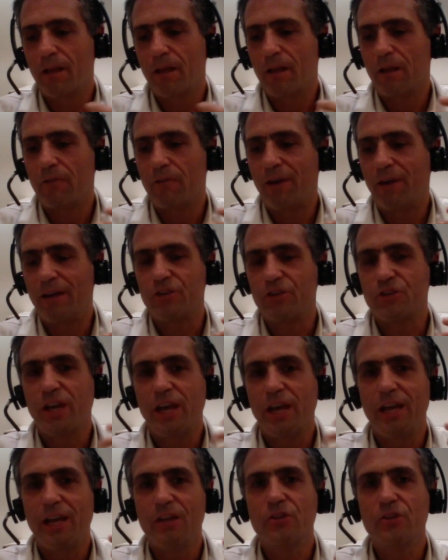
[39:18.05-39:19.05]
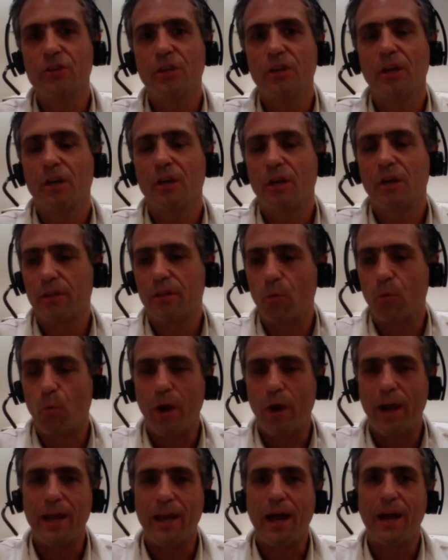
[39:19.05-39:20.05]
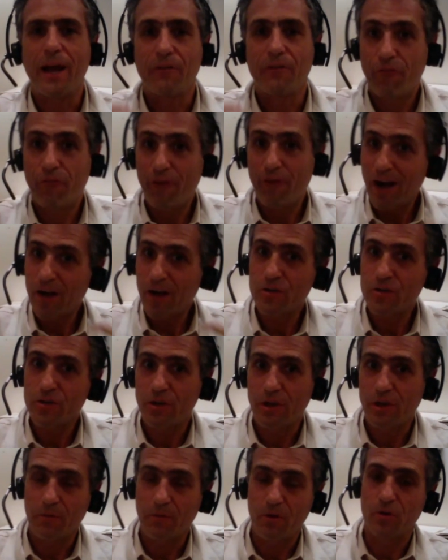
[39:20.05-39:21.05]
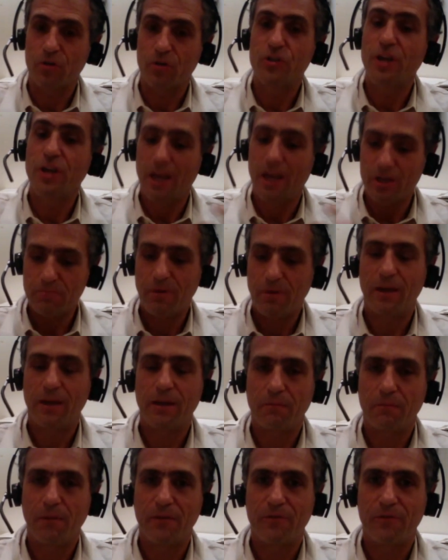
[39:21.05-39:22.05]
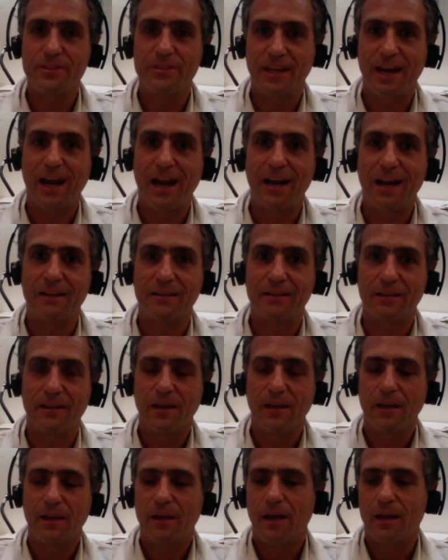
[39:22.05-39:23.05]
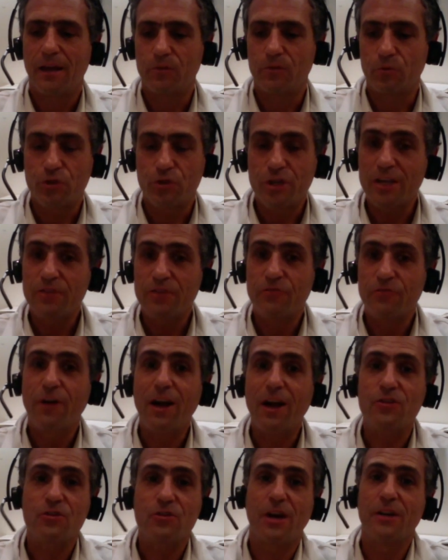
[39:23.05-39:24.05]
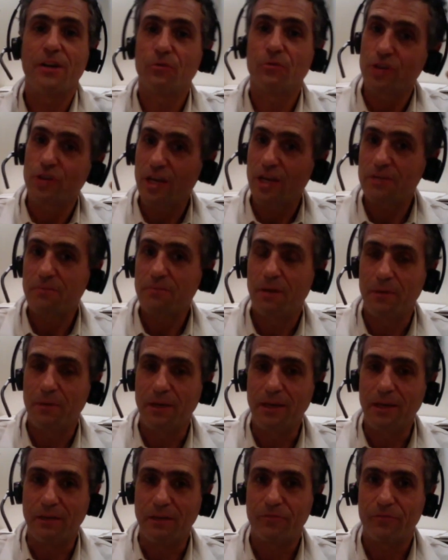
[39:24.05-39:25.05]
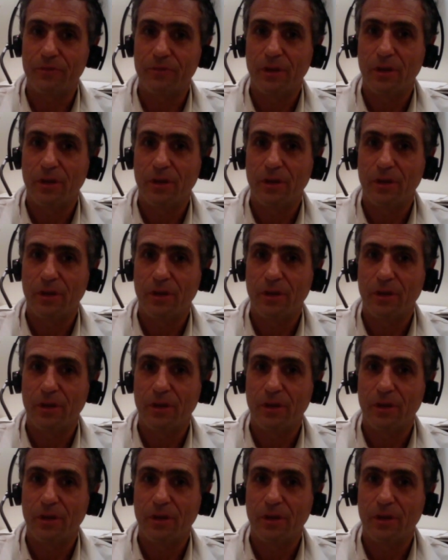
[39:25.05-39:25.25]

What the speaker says: If I change the way I function, I'm going to change my physicality. And to change function, I need to change my belief.